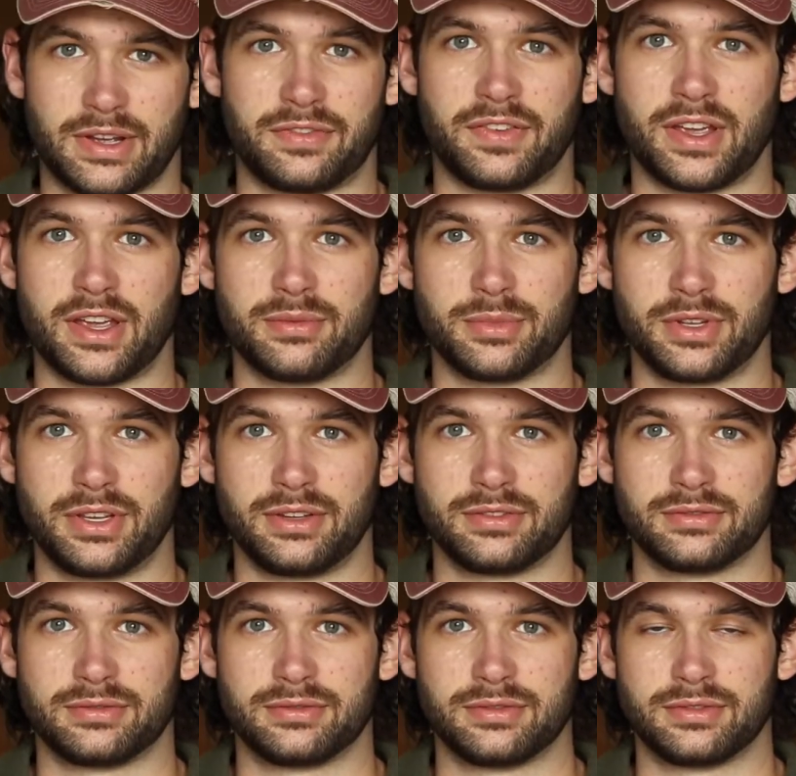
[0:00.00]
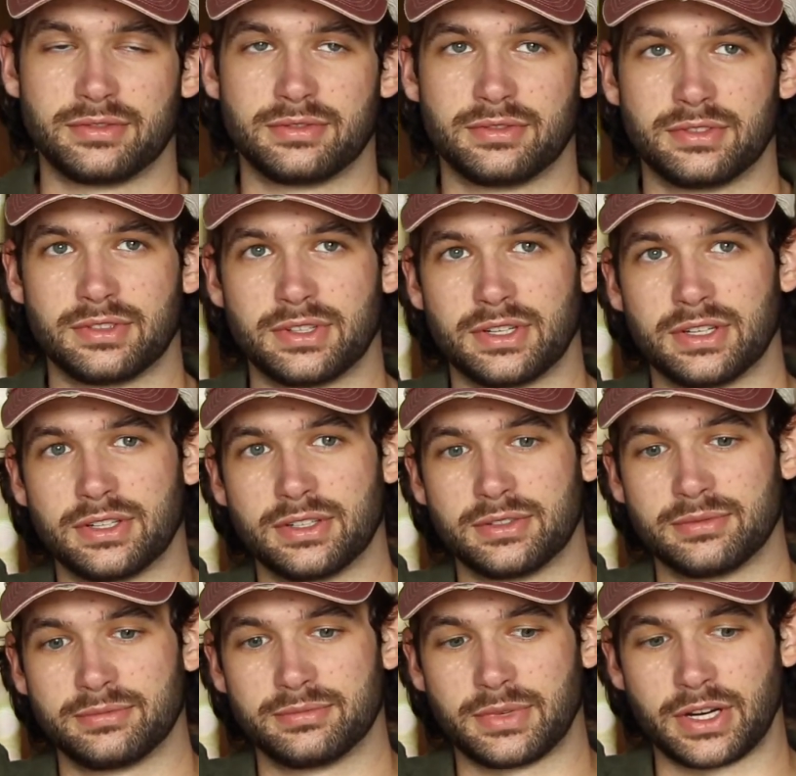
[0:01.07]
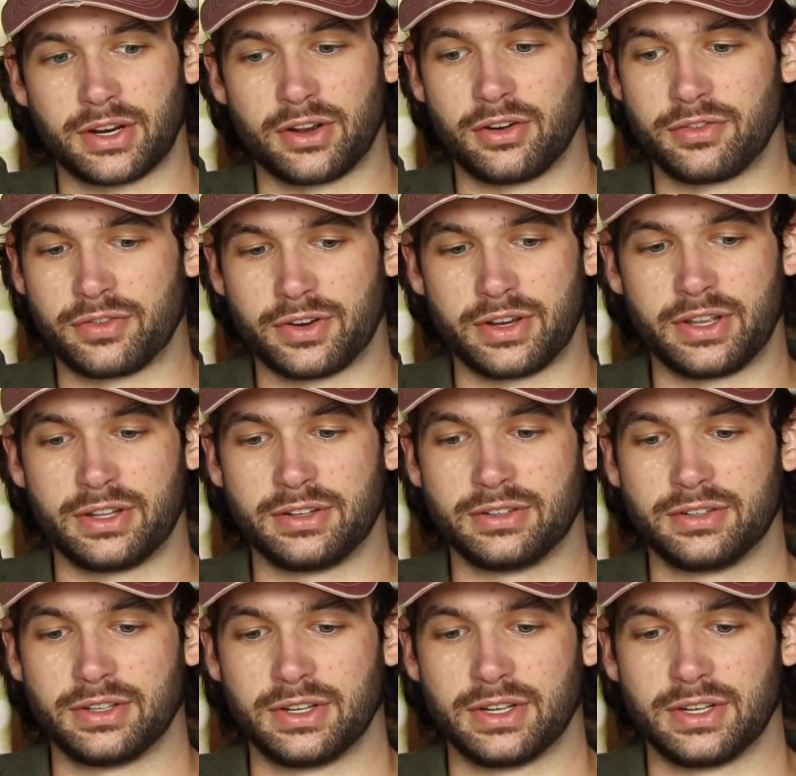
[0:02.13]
my family, my girlfriend,